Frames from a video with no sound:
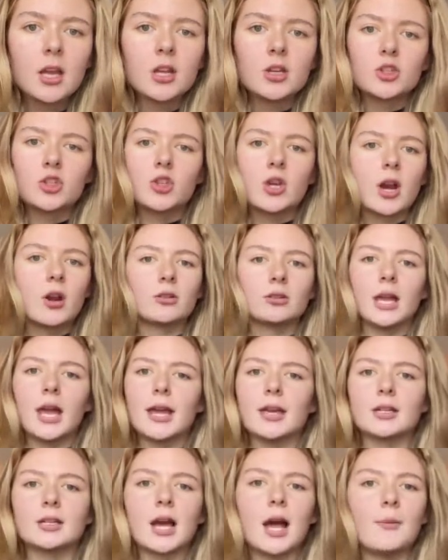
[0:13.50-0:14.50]
Share,
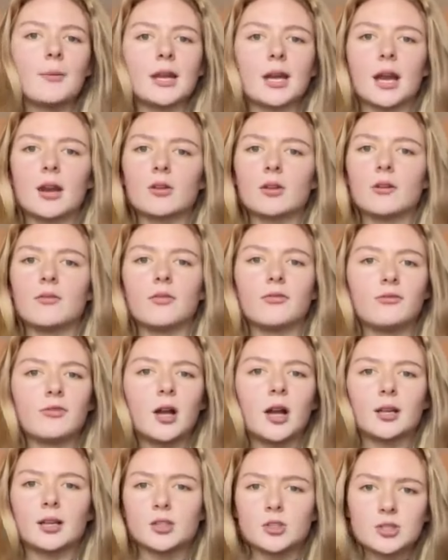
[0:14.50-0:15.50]
like, comment. I don't give a
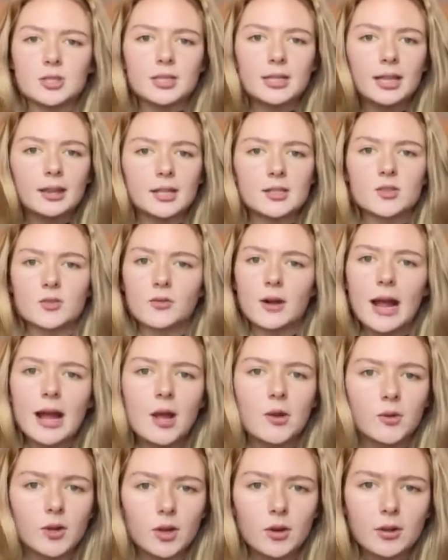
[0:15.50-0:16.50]
fuck. Just get this
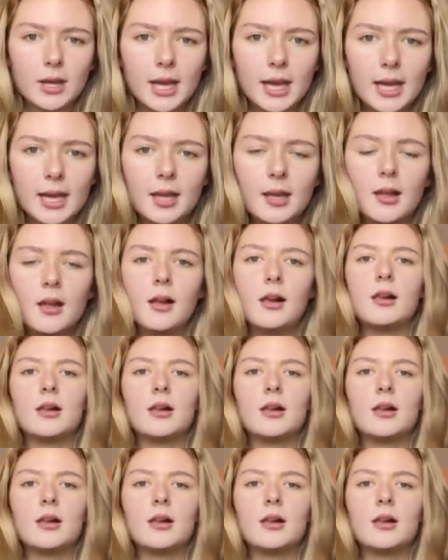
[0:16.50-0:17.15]
around, okay?